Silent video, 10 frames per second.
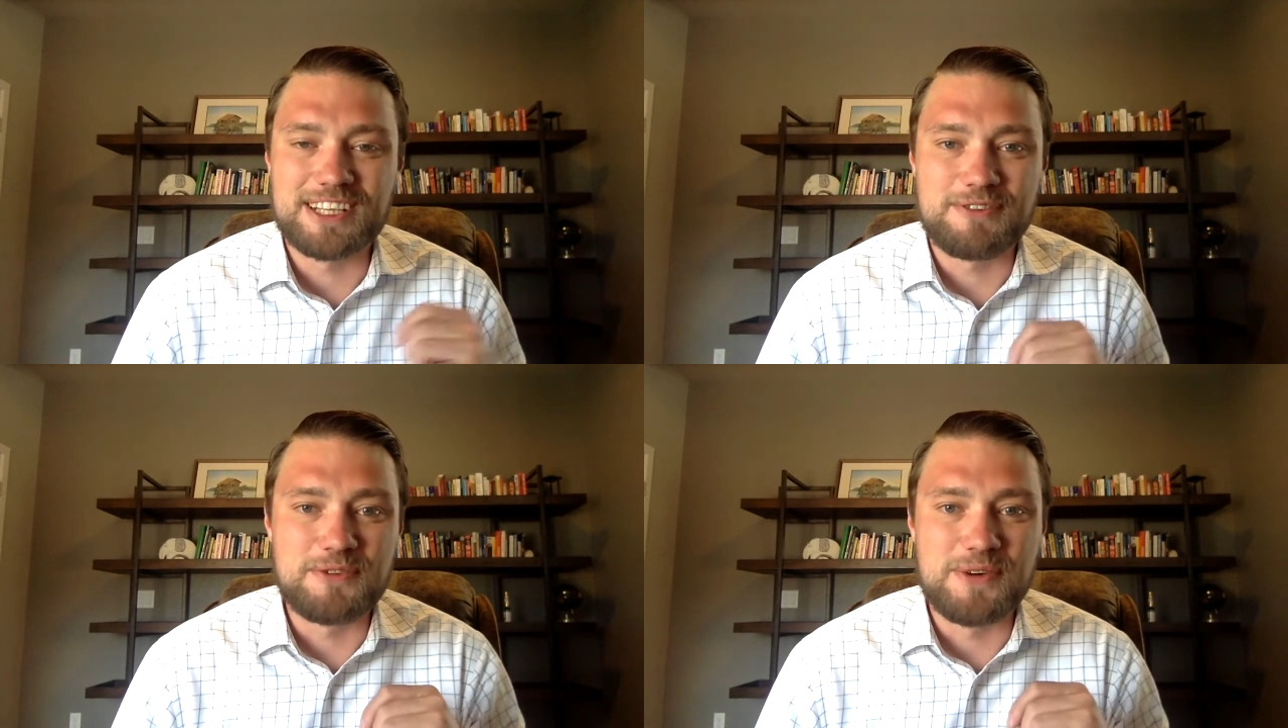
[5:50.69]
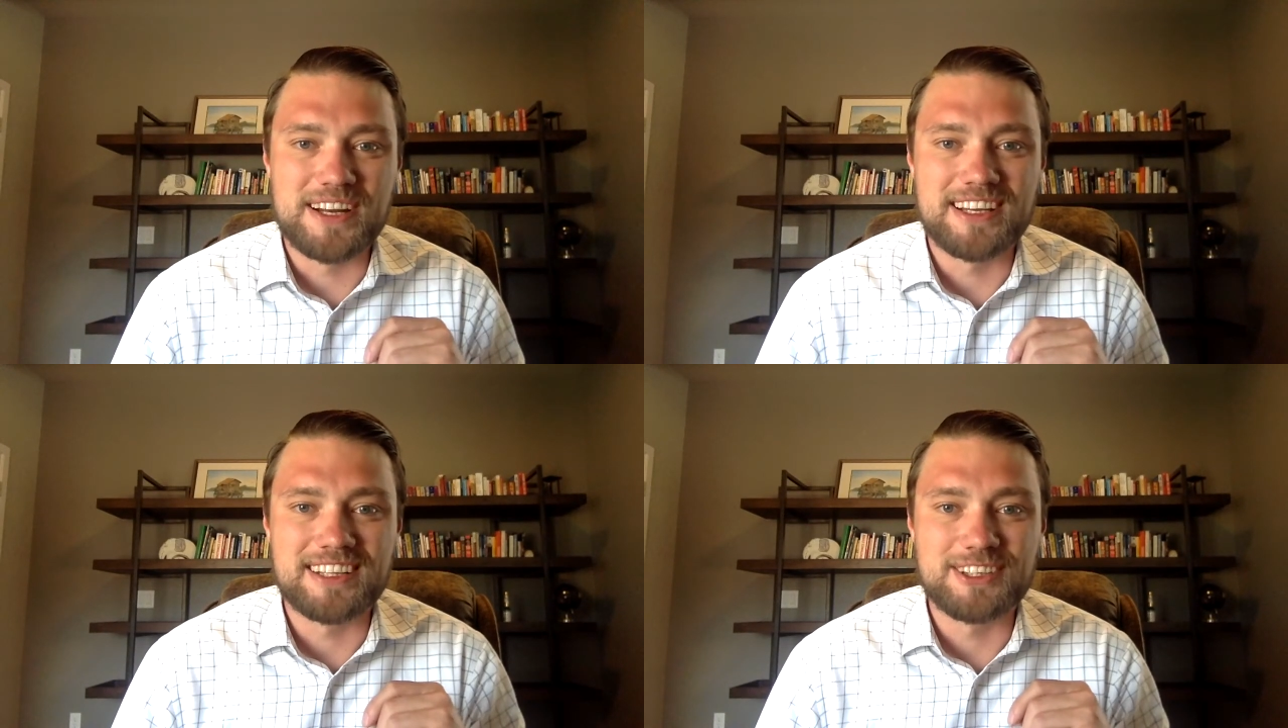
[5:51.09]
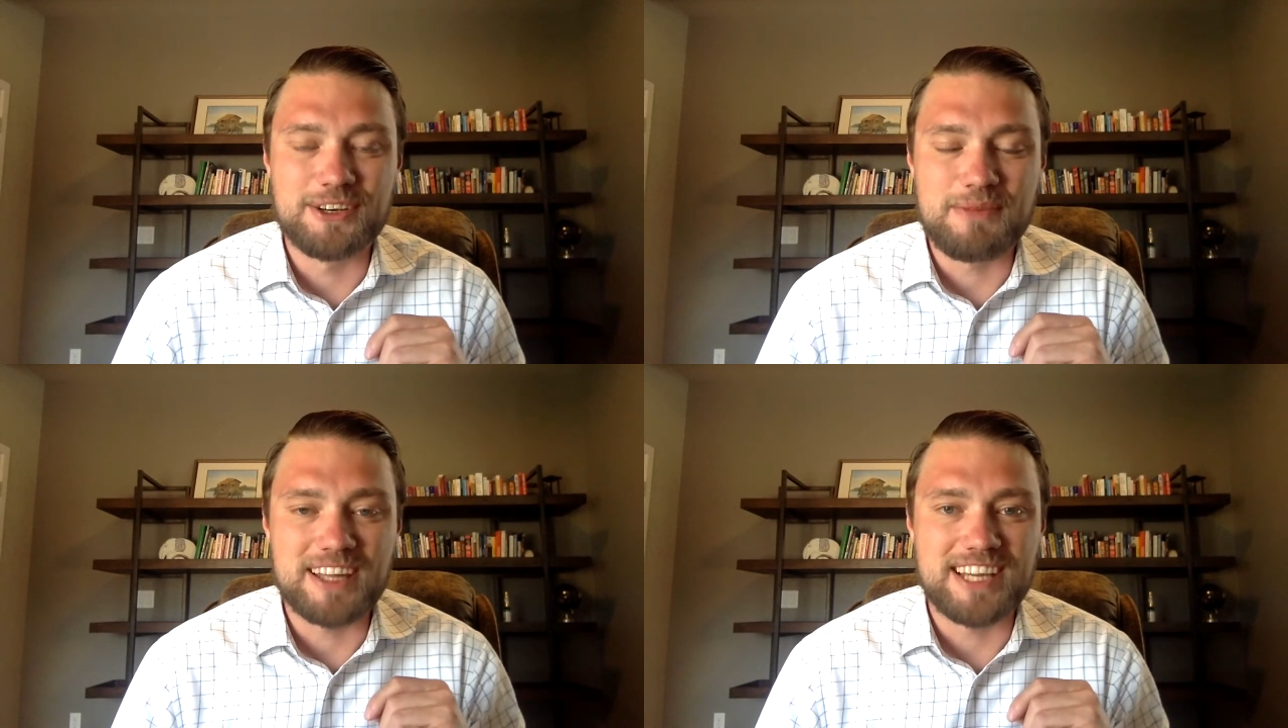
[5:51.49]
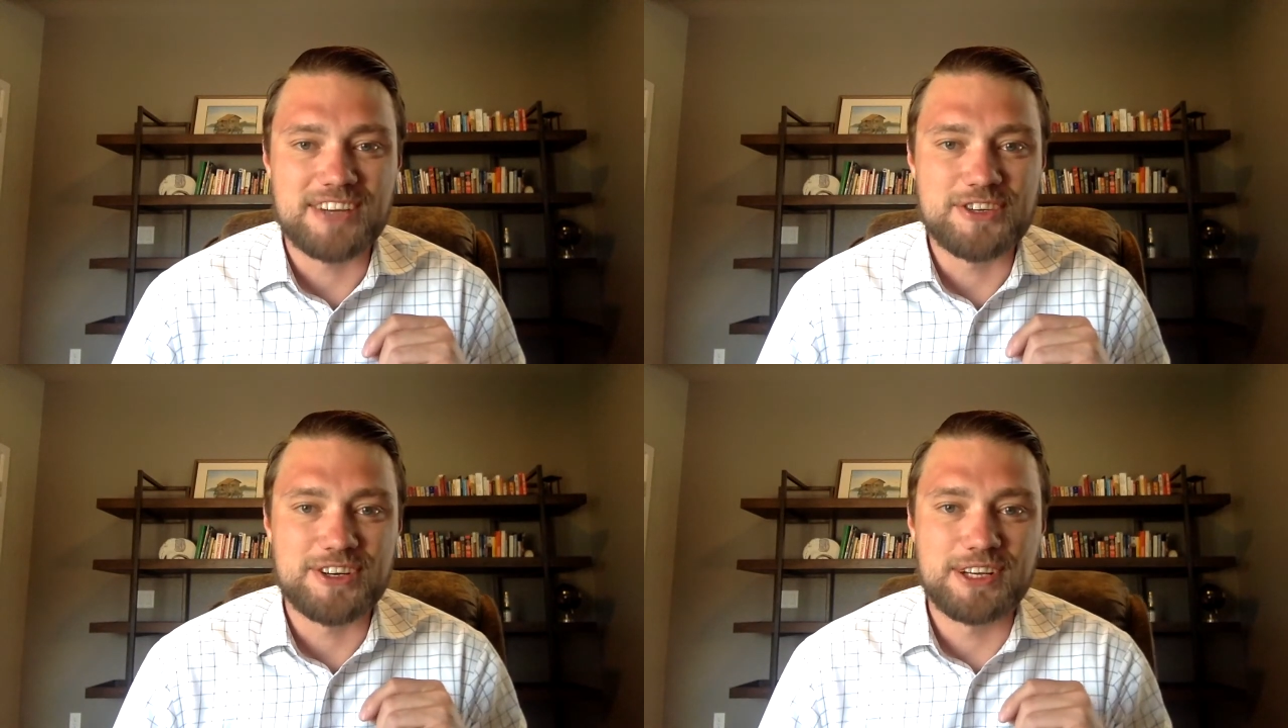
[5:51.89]
if you want to learn about
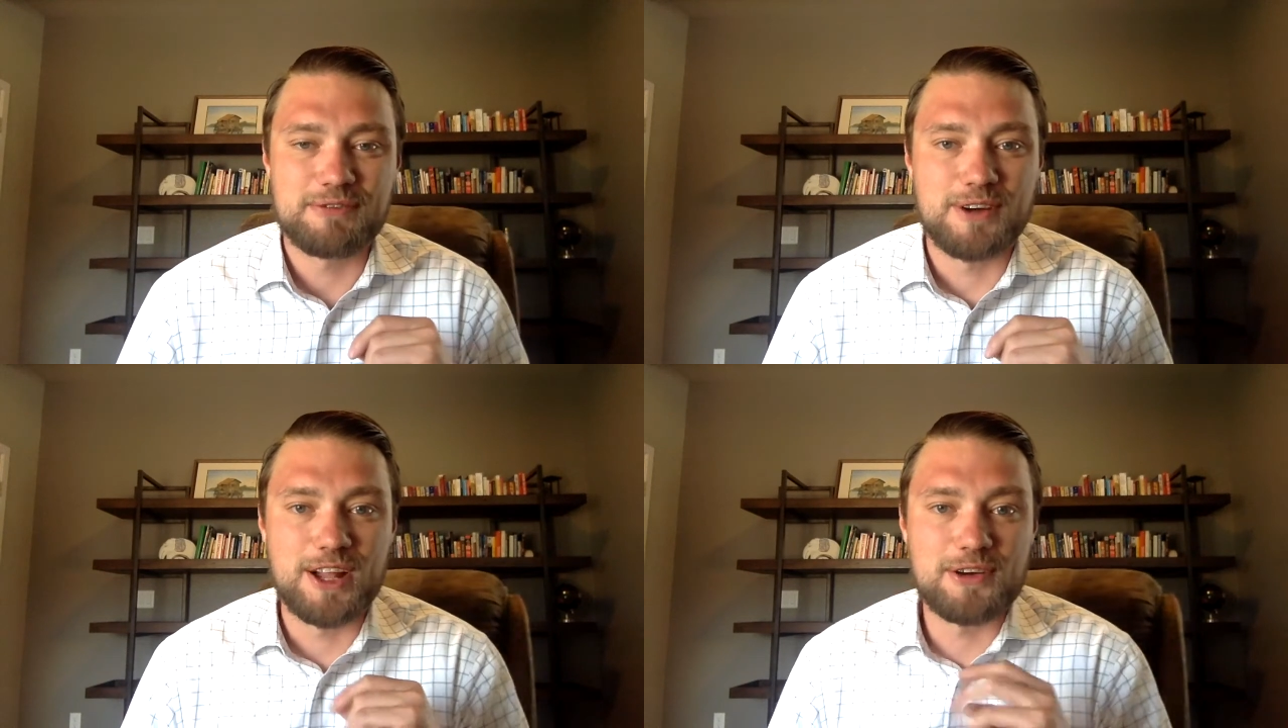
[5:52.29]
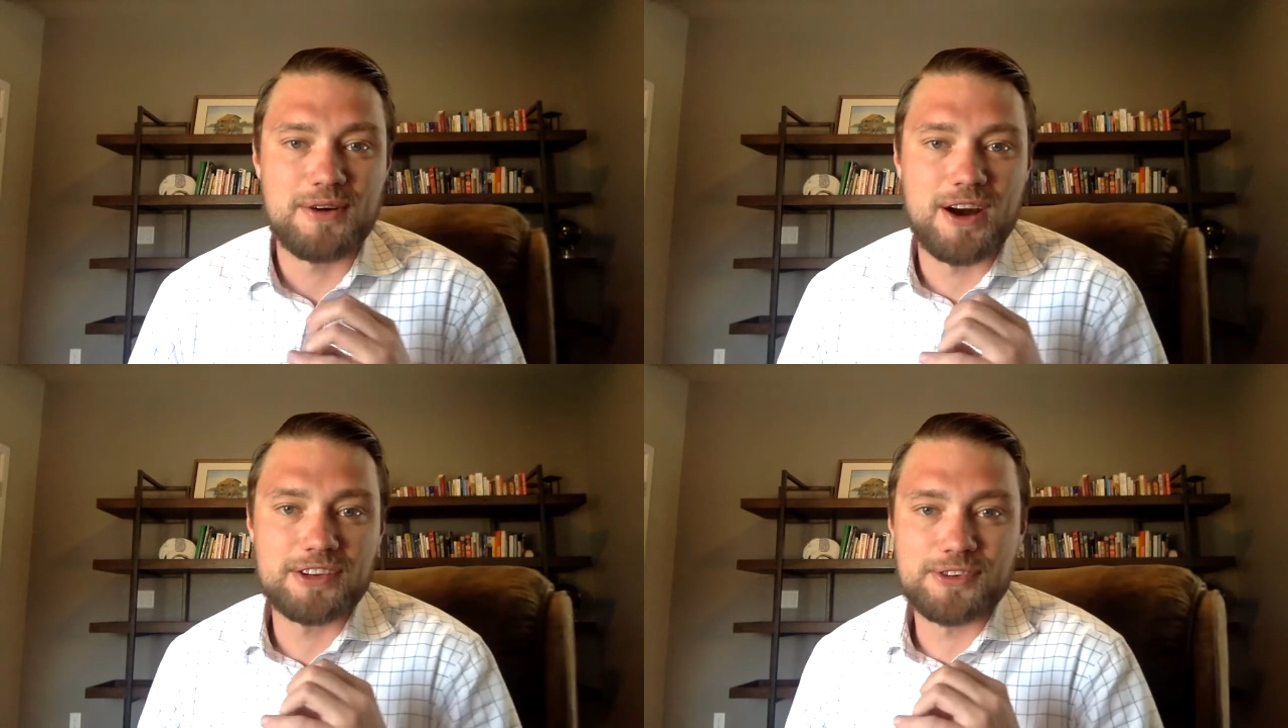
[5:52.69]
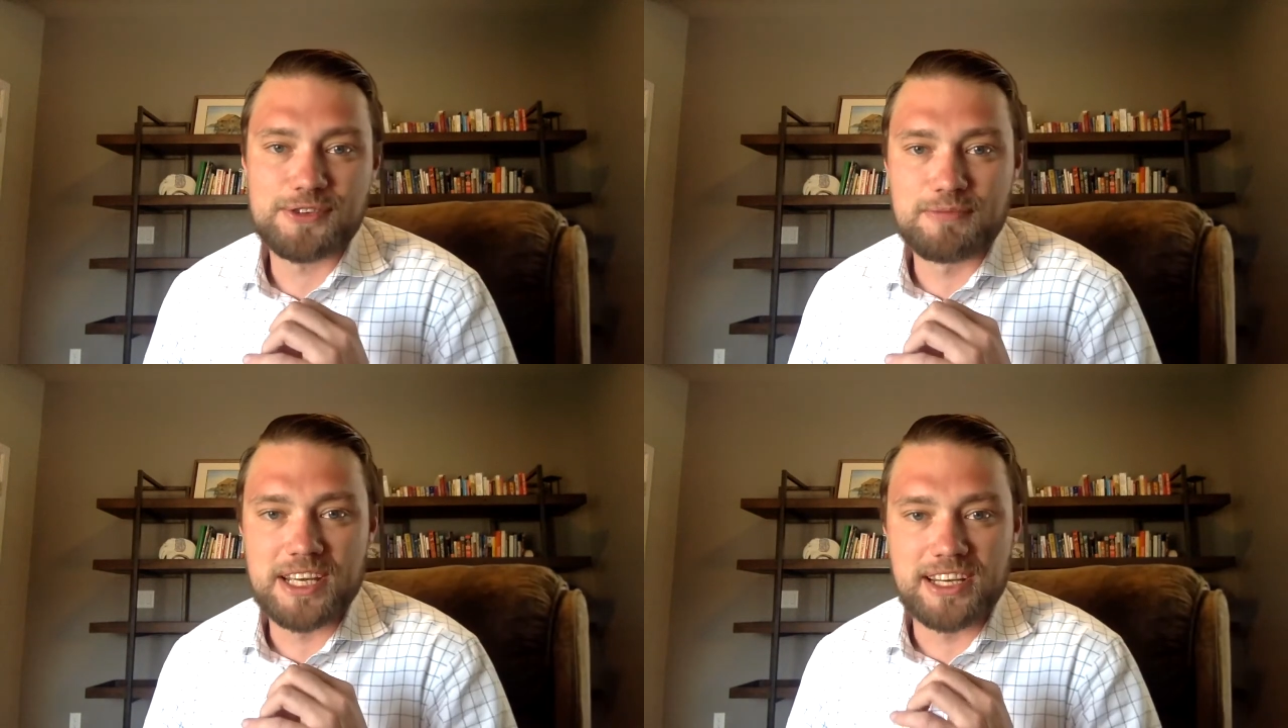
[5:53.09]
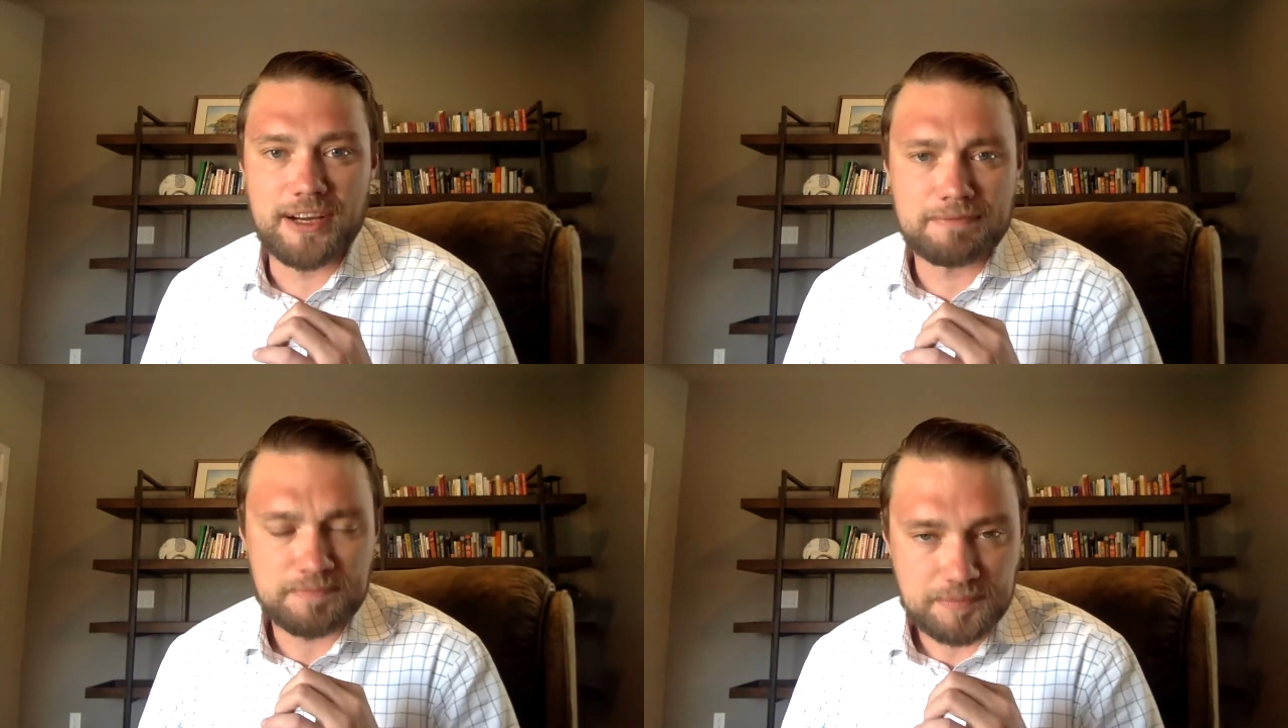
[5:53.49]
that journey, follow our social media.